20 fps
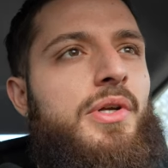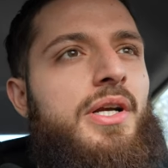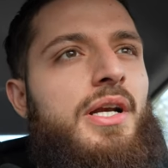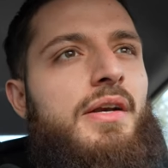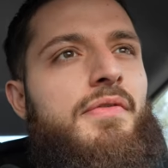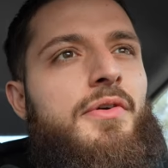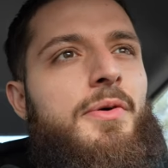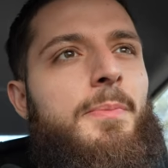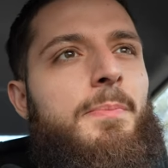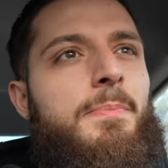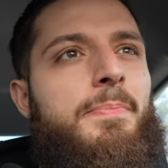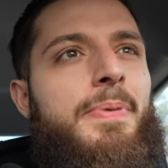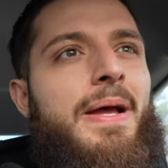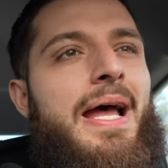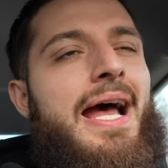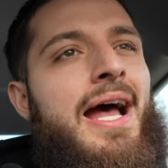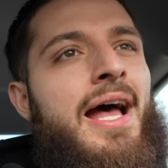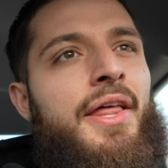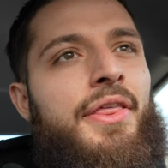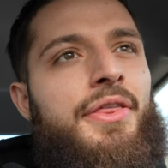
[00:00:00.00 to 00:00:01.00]
whatever
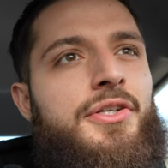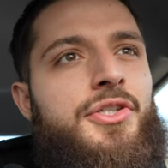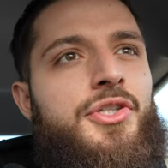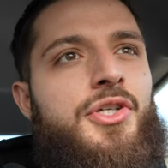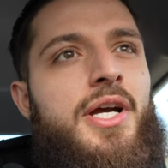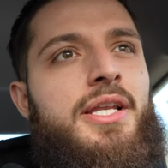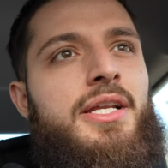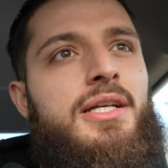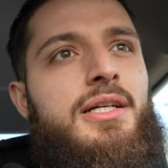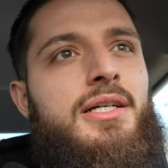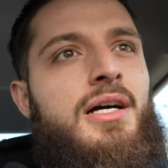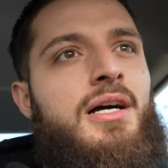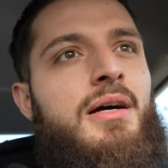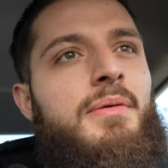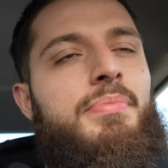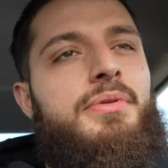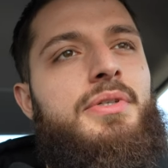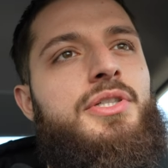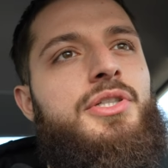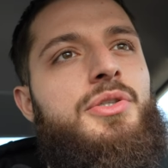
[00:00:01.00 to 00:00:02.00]
path you're trying to
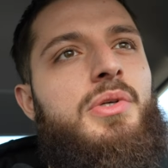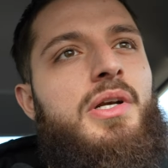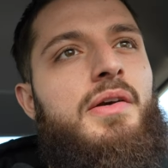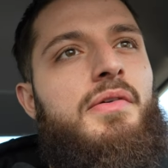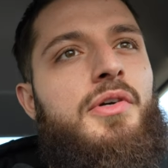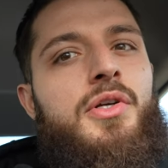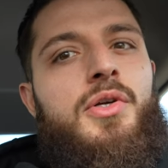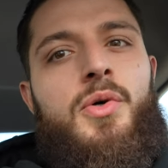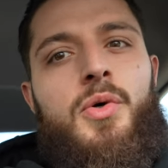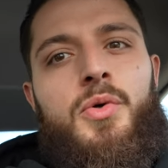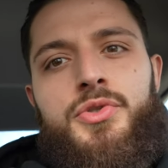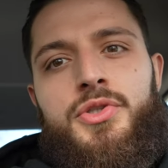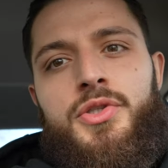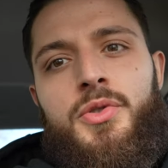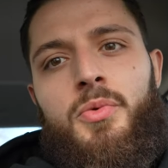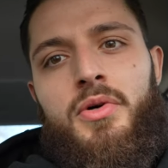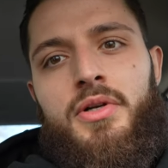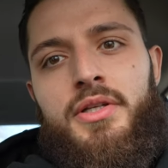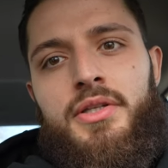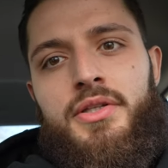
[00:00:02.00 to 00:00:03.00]
accomplish, whatever goals you
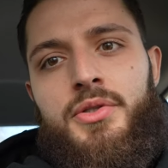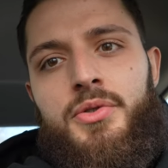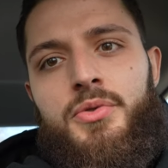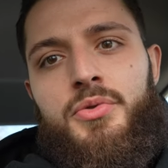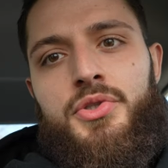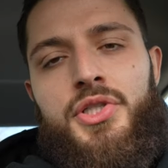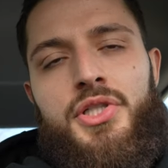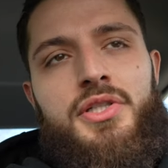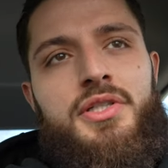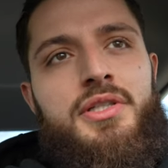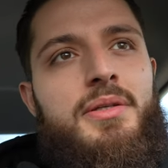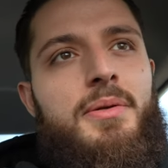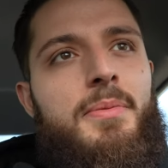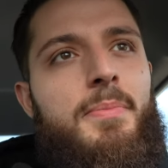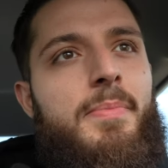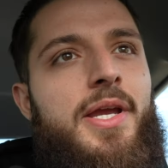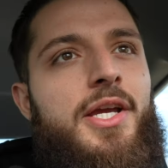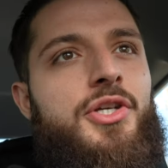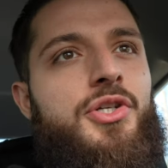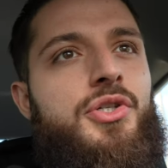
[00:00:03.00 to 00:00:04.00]
want to do, just
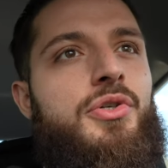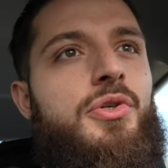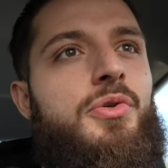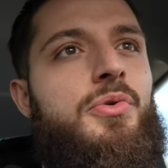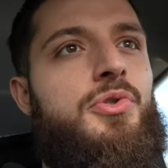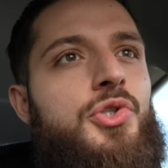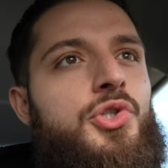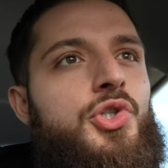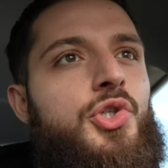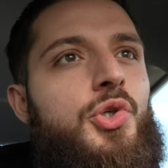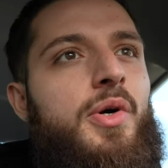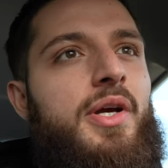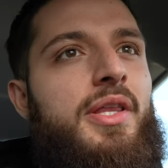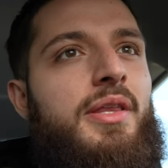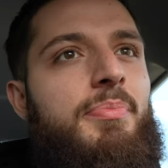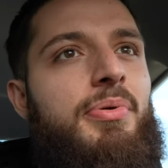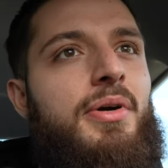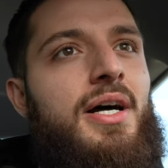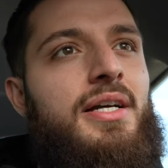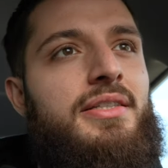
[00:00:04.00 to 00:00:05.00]
make sure you enjoy
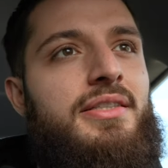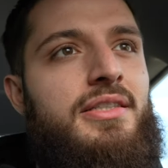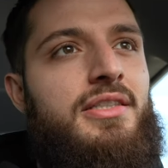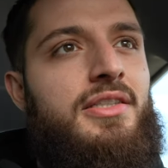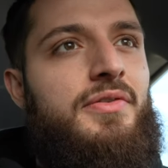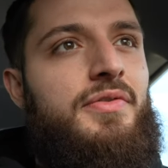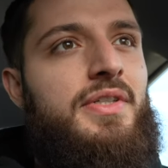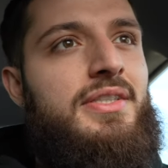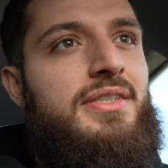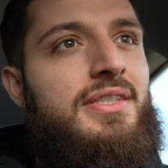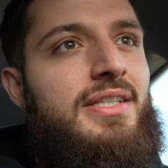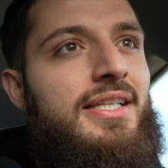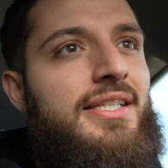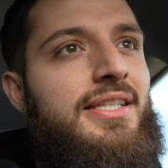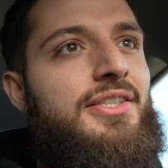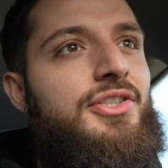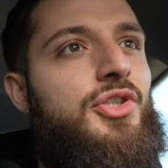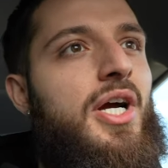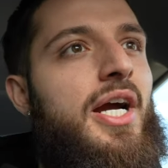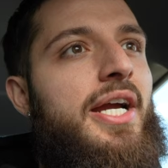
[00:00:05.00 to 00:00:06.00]
the process of it
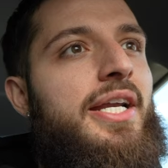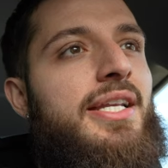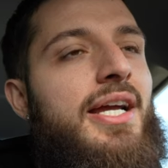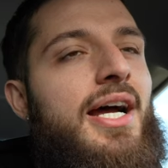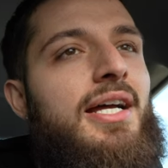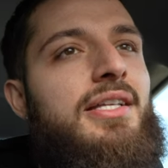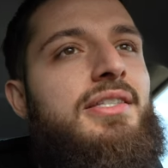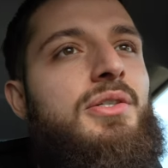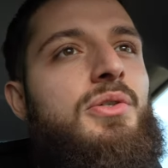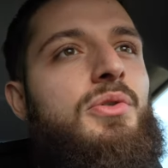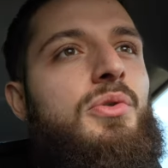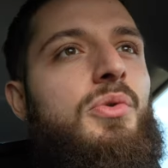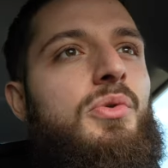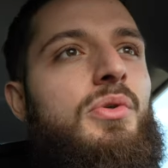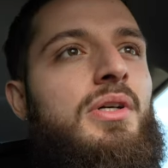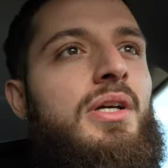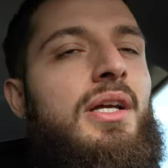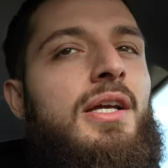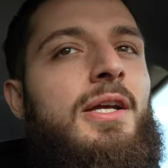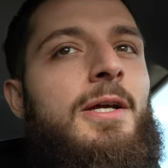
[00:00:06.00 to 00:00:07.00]
and try not
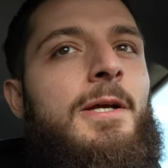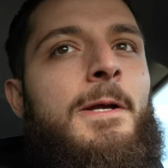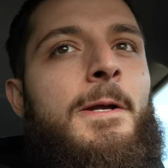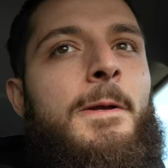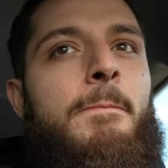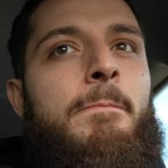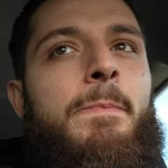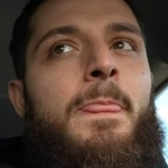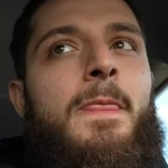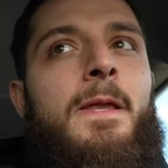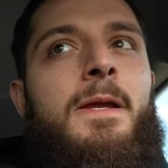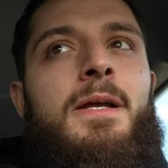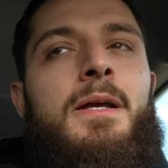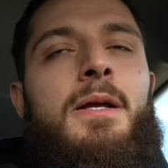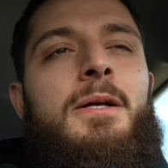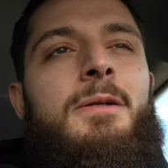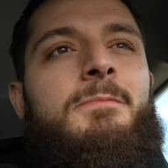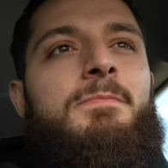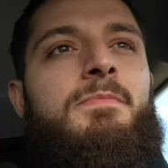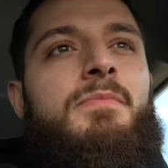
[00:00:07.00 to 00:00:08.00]
to
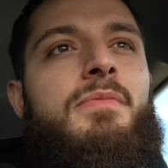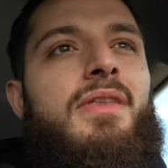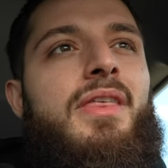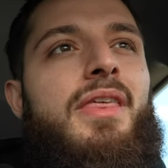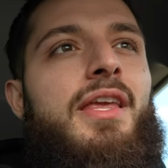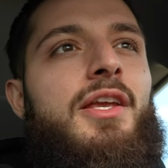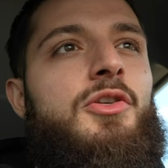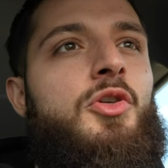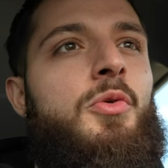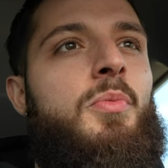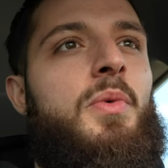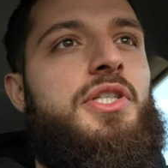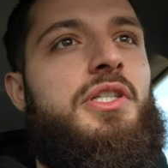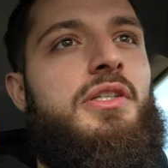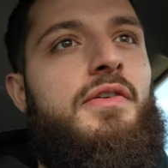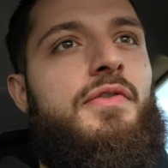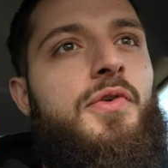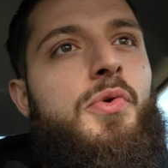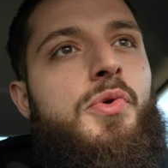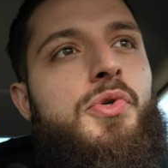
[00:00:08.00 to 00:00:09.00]
think too much in
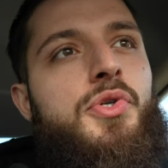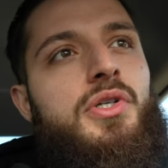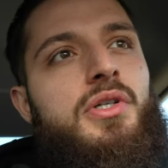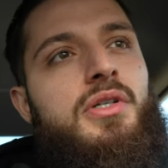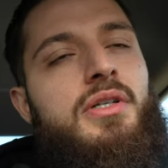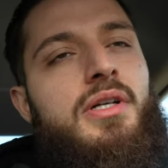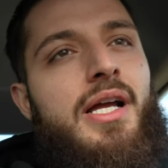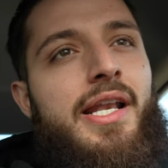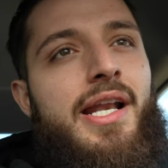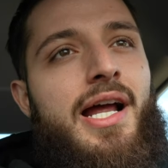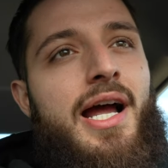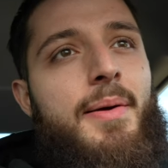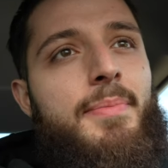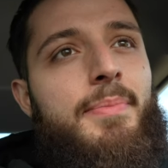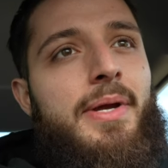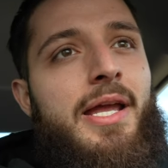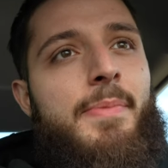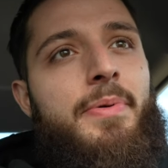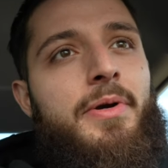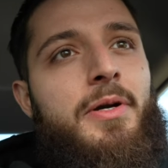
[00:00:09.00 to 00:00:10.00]
the future. And I'm
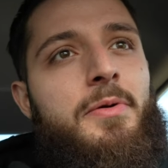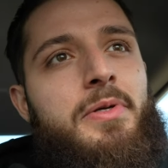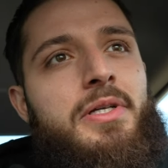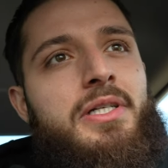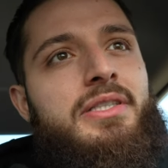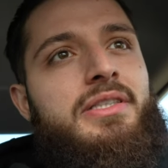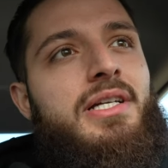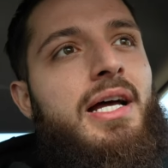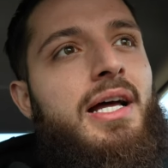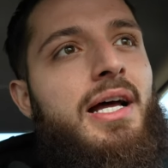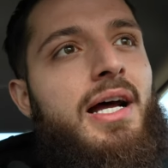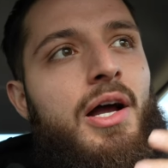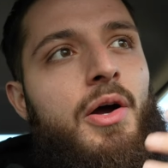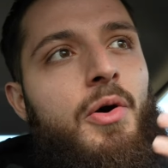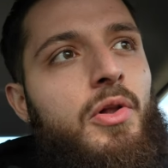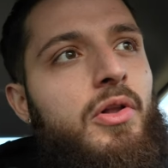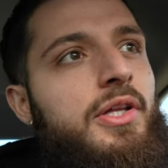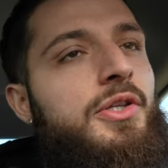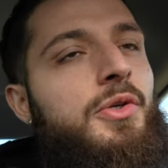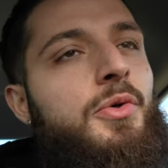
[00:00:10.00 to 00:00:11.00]
a hypocrite because
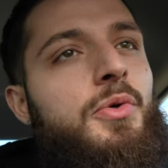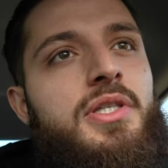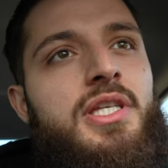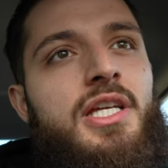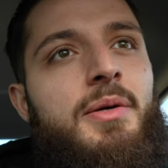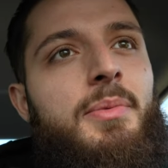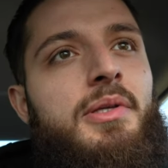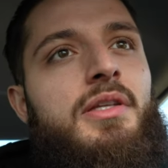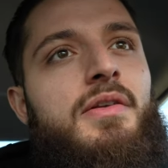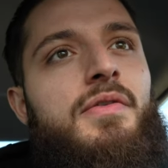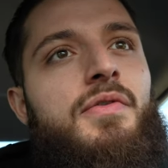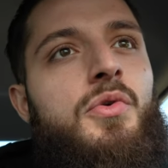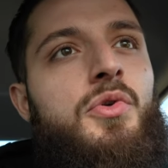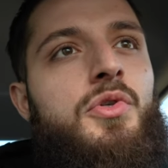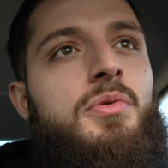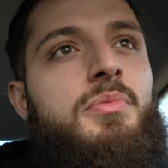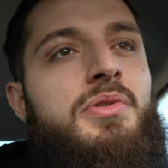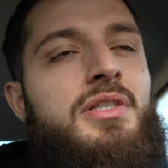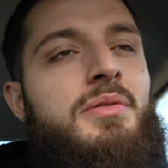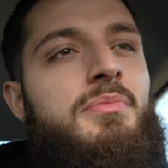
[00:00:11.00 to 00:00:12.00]
all I do is think about the
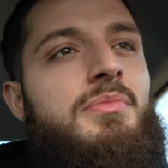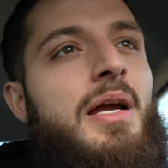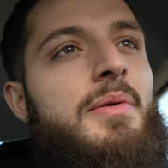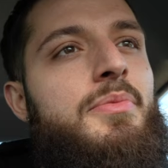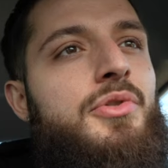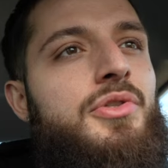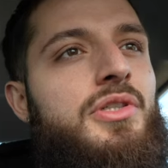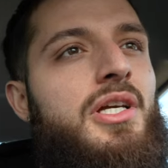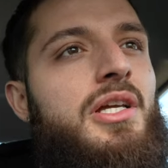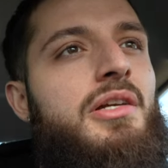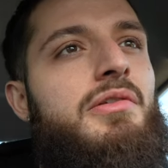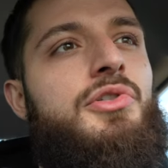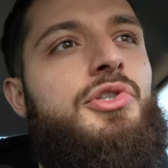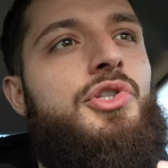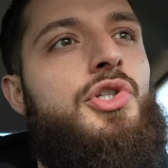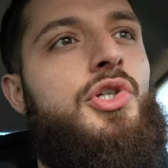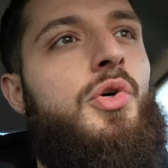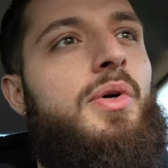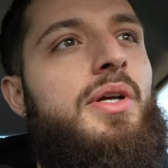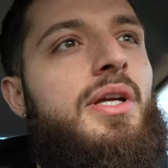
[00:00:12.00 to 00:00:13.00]
future, but sometimes you just got to
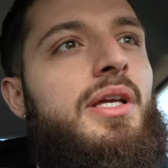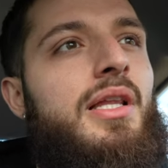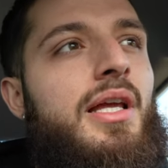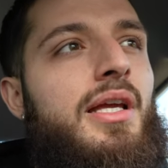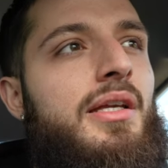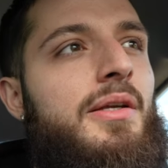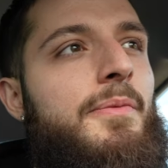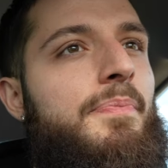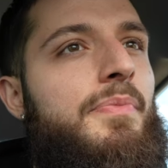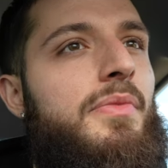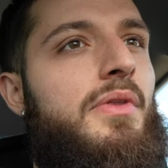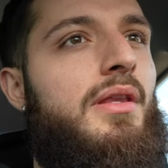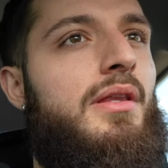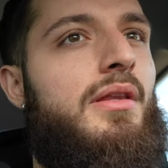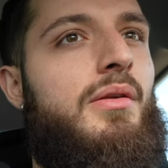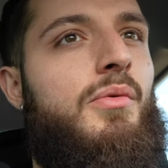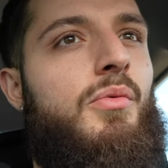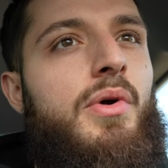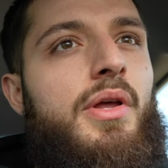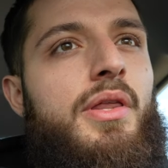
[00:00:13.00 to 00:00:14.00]
enjoy it. Like,
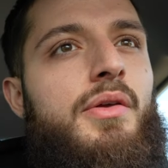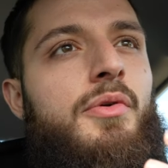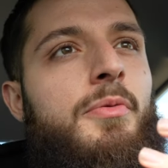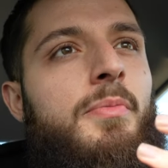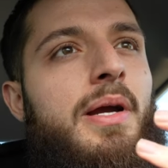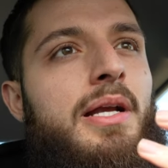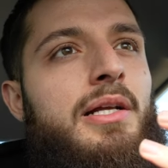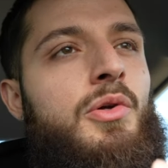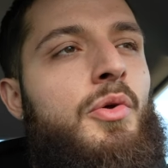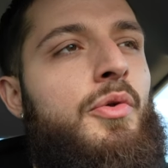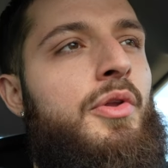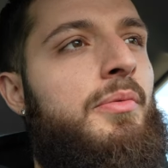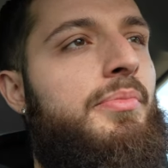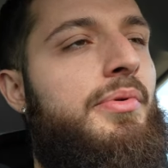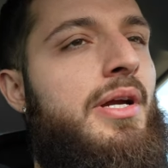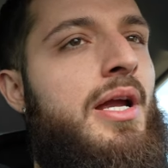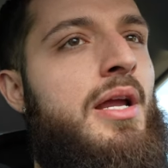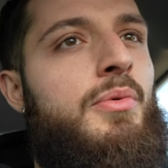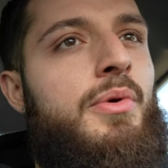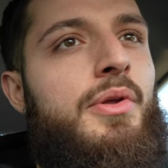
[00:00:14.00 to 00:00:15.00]
whether with my clothing
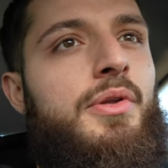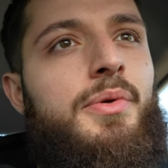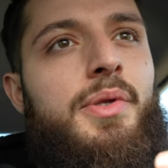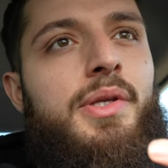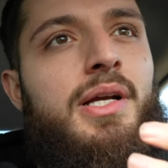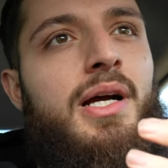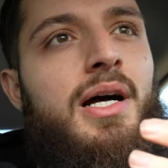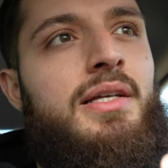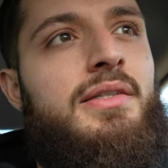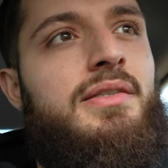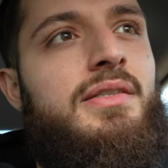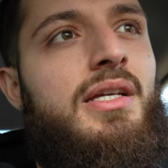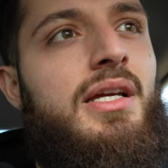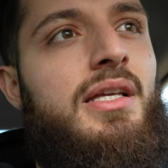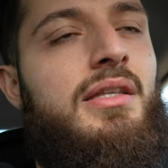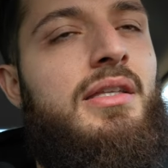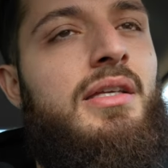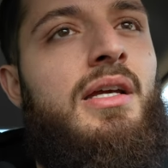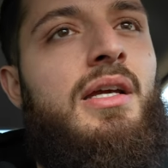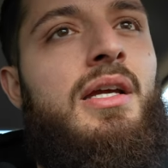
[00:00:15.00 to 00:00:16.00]
brand, whether with
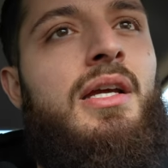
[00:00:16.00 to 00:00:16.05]
content,